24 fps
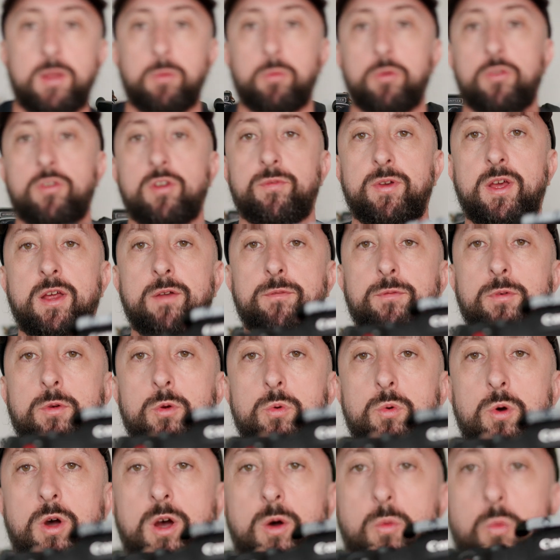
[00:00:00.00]
which I've had for
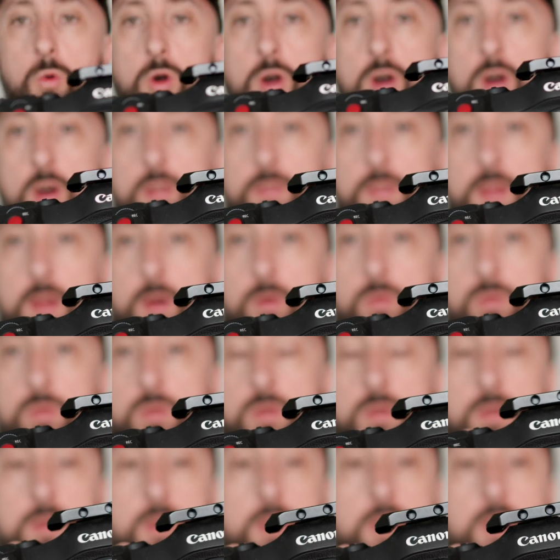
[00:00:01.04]
quite a while now.
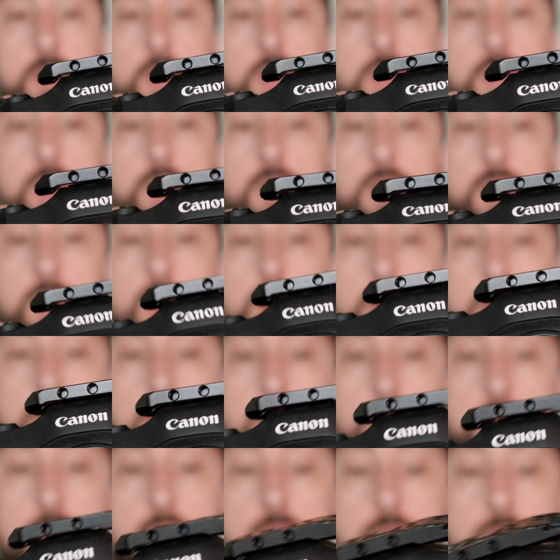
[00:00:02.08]

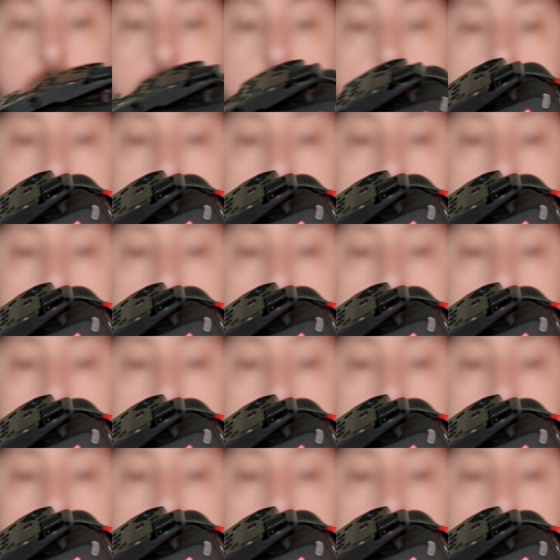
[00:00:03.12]
It's